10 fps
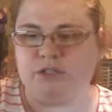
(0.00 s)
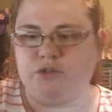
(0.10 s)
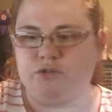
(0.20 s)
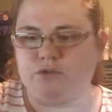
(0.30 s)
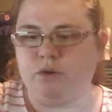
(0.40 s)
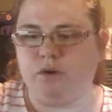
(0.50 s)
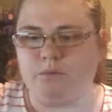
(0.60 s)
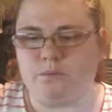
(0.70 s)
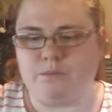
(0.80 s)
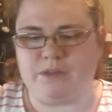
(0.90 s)

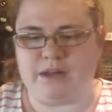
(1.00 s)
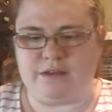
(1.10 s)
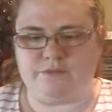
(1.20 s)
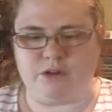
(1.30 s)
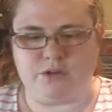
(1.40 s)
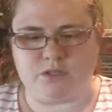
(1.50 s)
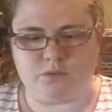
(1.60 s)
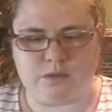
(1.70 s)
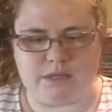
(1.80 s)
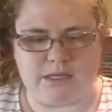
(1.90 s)
usual, that I've noticed
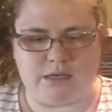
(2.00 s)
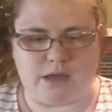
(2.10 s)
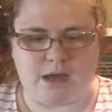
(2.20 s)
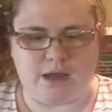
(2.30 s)
with the